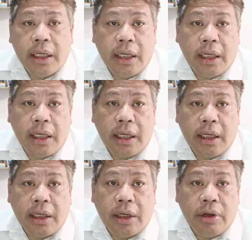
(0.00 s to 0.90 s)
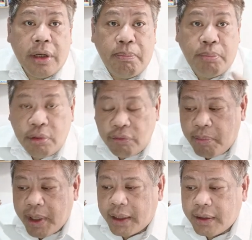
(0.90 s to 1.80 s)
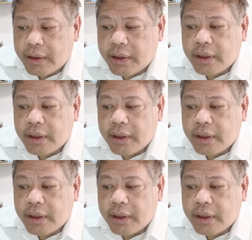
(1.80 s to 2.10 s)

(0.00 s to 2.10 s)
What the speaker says: or improvement,